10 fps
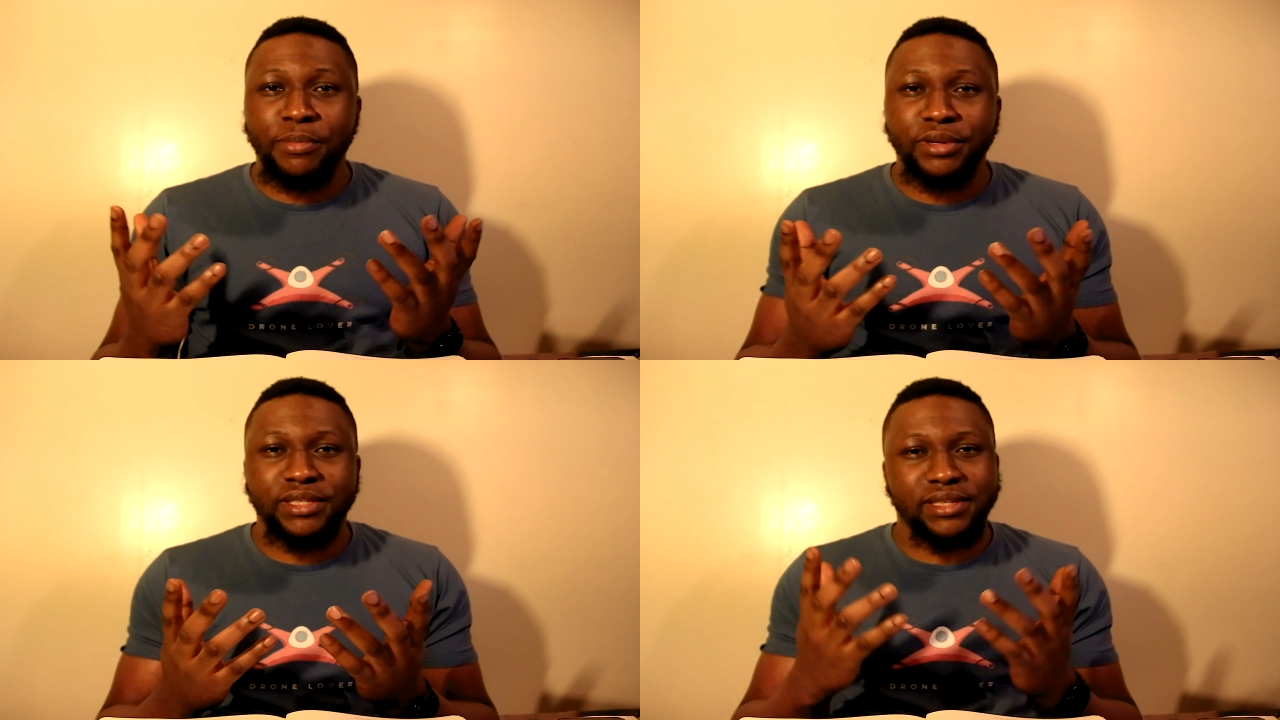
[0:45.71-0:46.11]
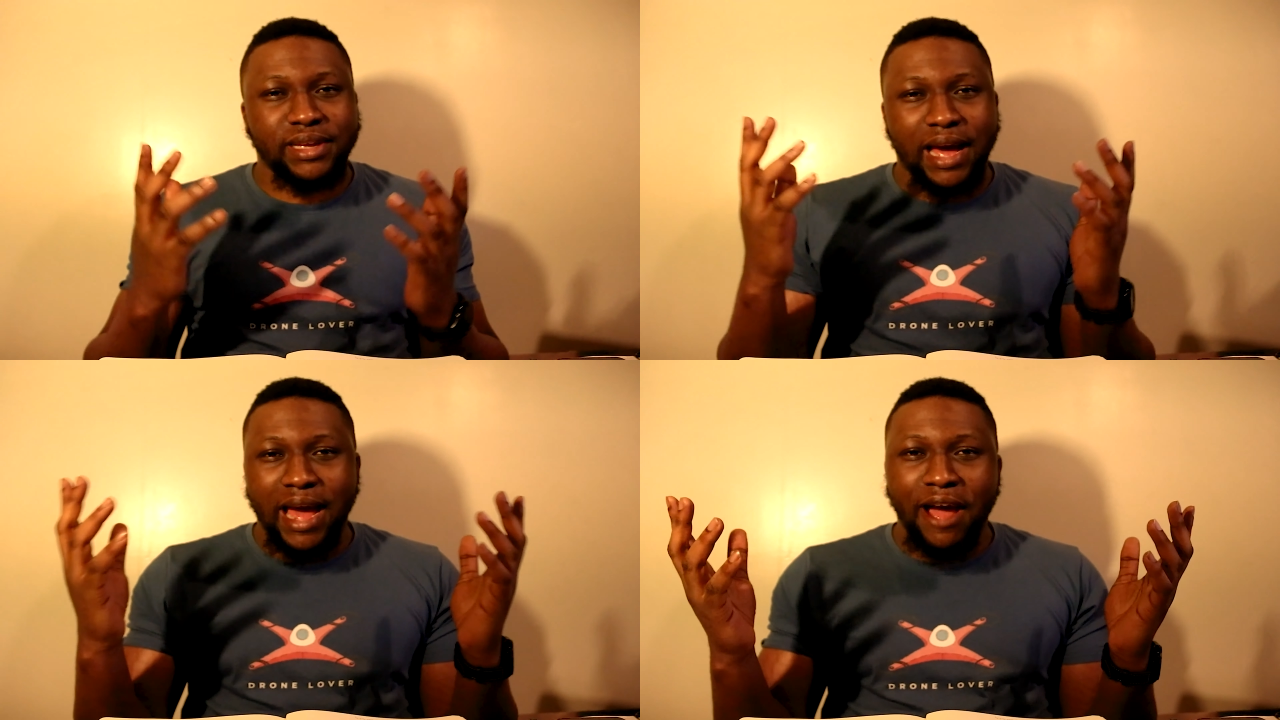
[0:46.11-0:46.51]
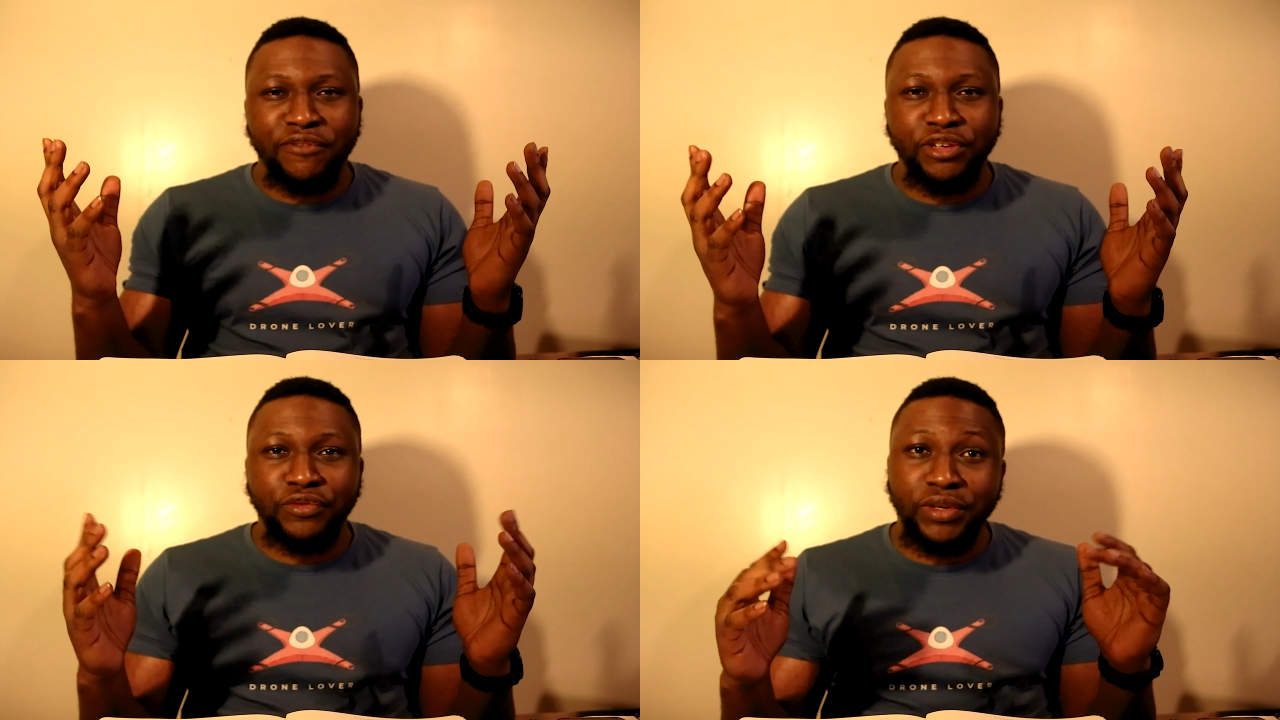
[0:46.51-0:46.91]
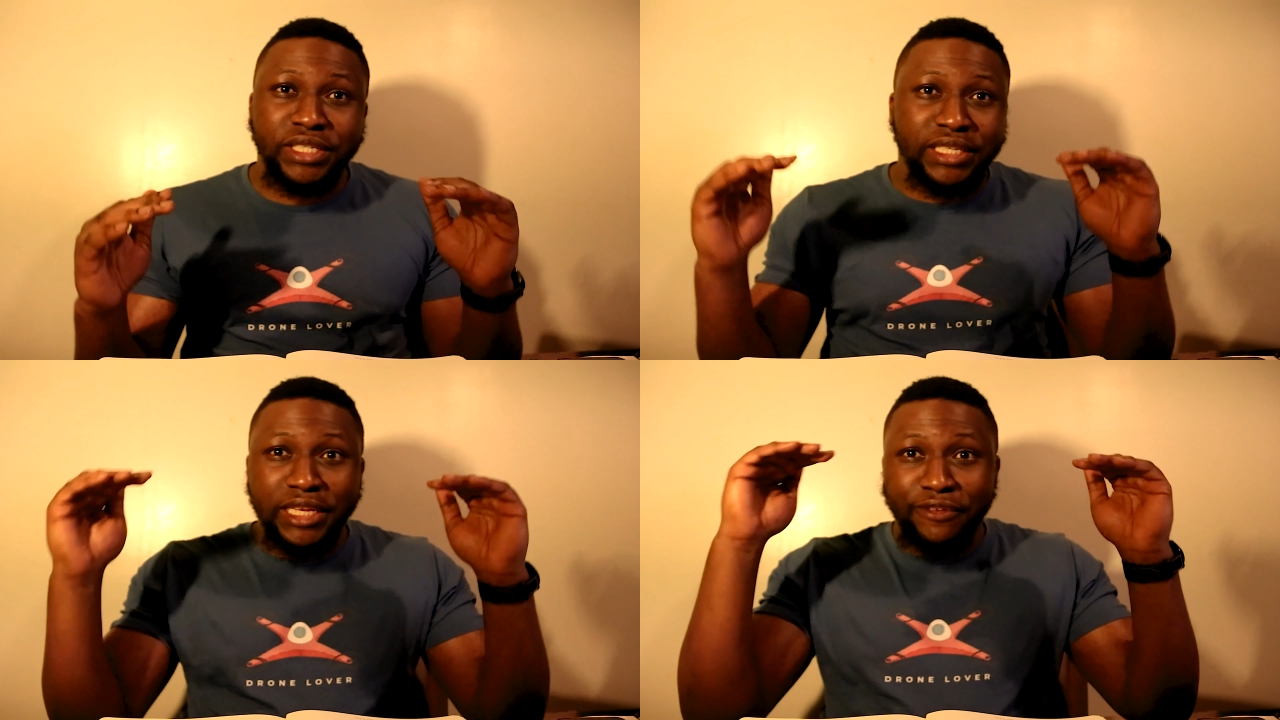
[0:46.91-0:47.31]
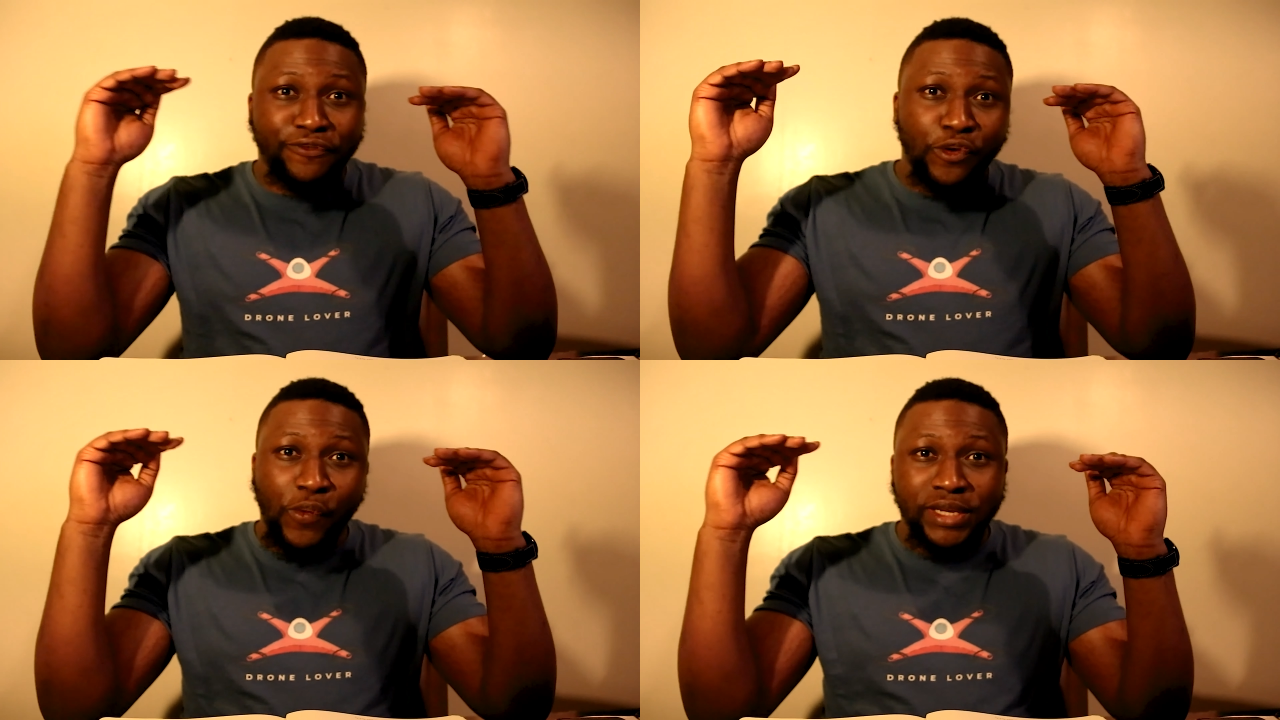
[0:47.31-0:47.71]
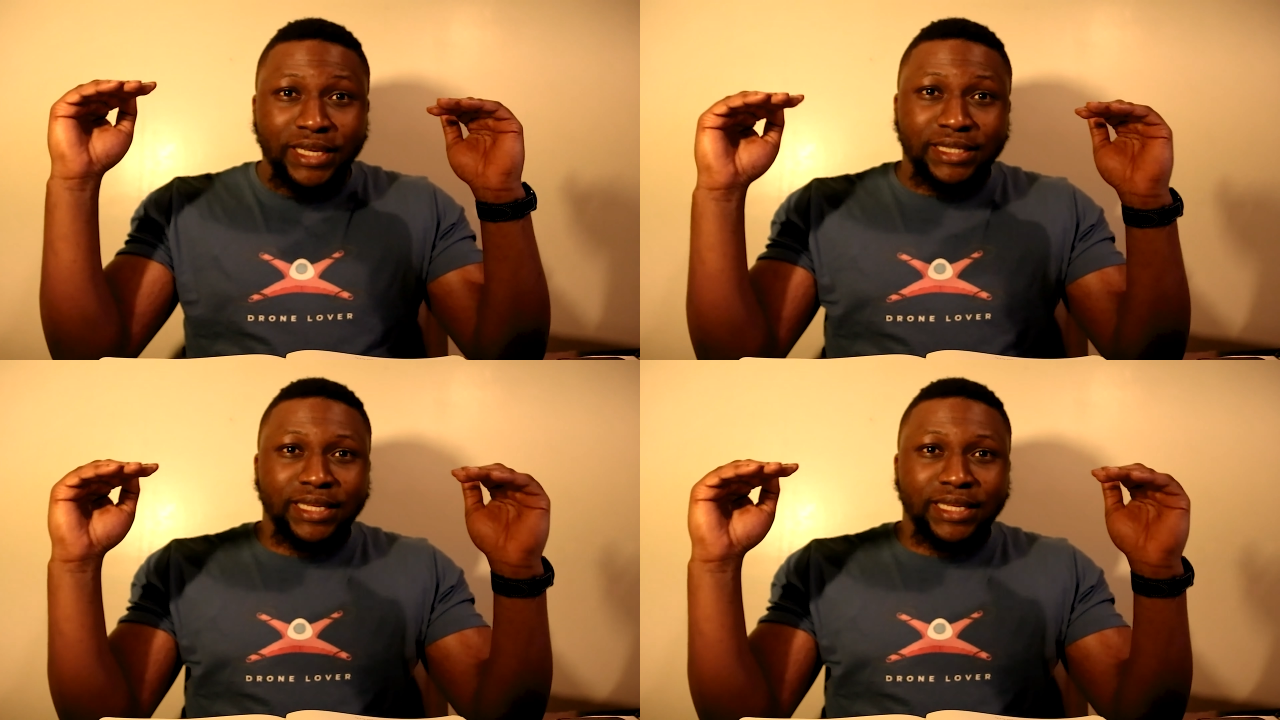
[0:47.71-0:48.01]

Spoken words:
but I haven't reached the influencer